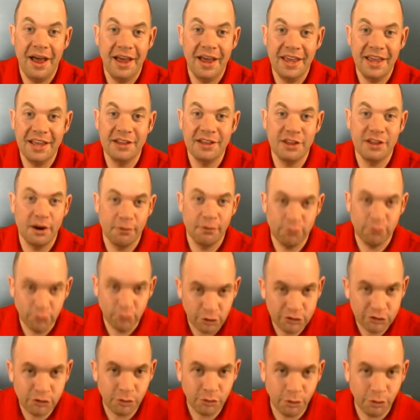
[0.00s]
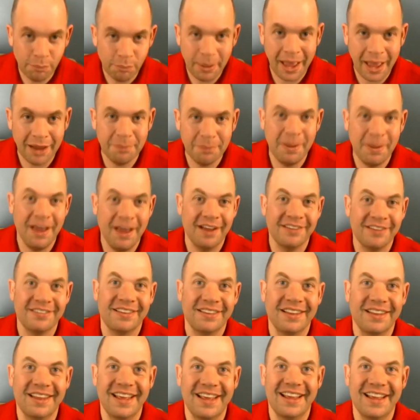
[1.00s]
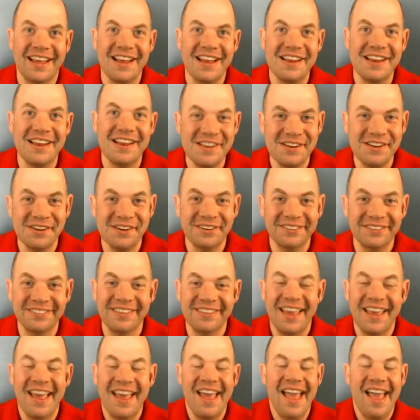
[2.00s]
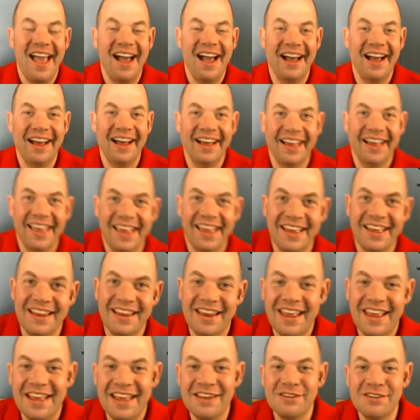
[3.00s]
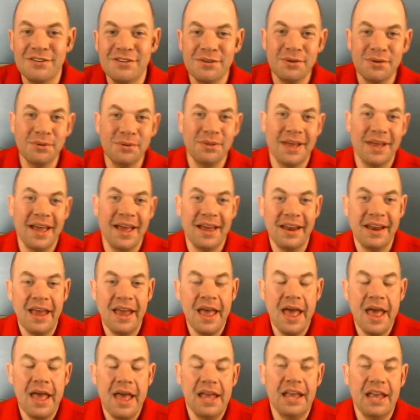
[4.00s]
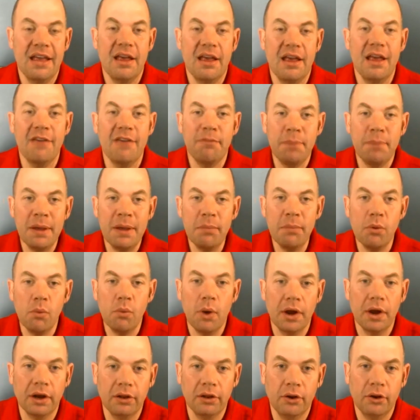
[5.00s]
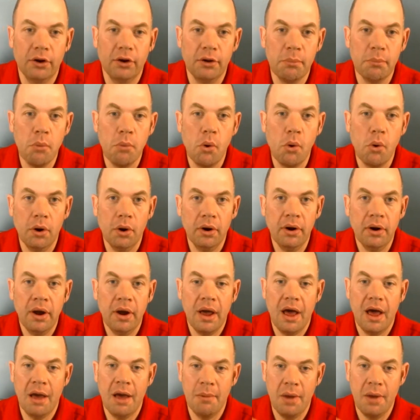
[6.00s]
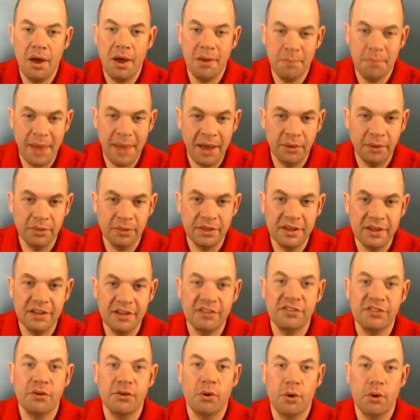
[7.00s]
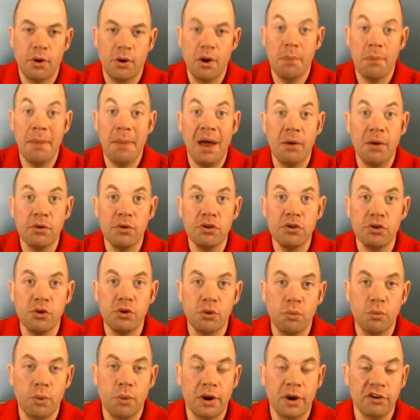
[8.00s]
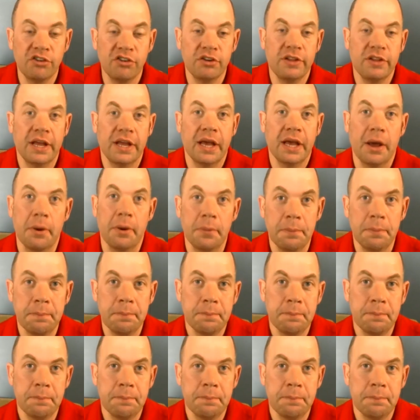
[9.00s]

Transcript: in their virtual backpacks that they can use and do that. If people want to learn more about this or about you, where should they go?